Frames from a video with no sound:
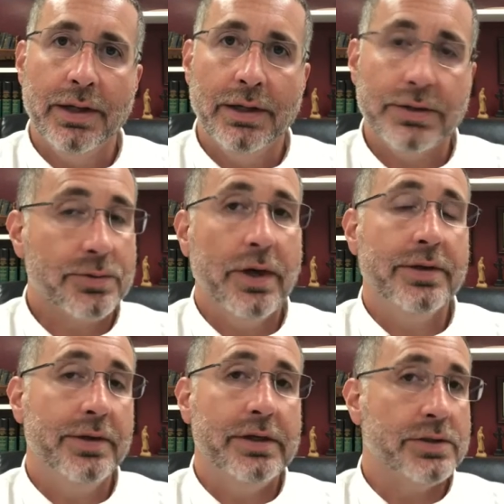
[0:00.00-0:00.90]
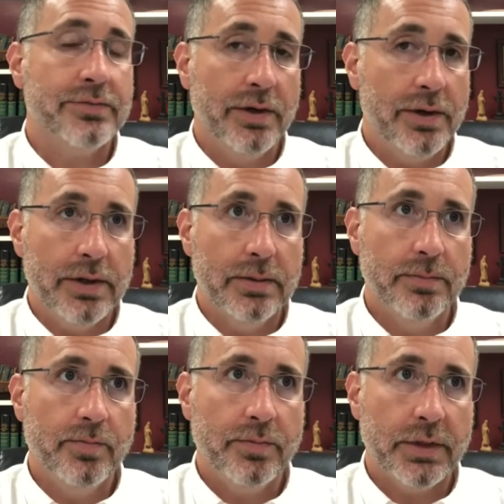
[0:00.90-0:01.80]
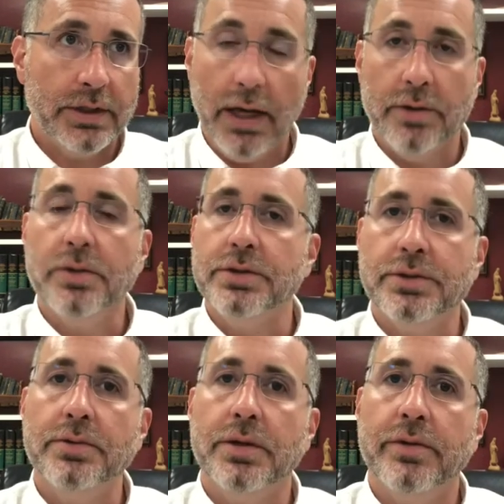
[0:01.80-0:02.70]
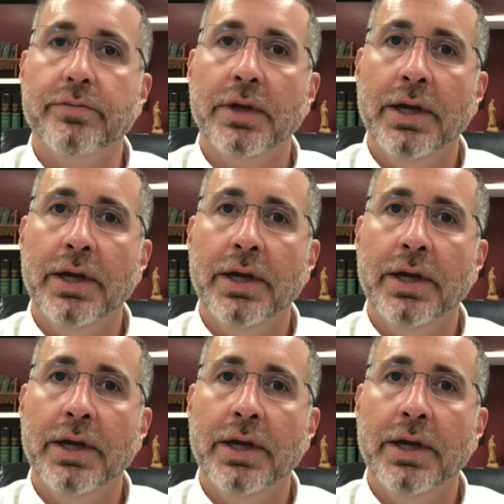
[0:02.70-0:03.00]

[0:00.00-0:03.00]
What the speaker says: It's quite a thing. It's very counterintuitive.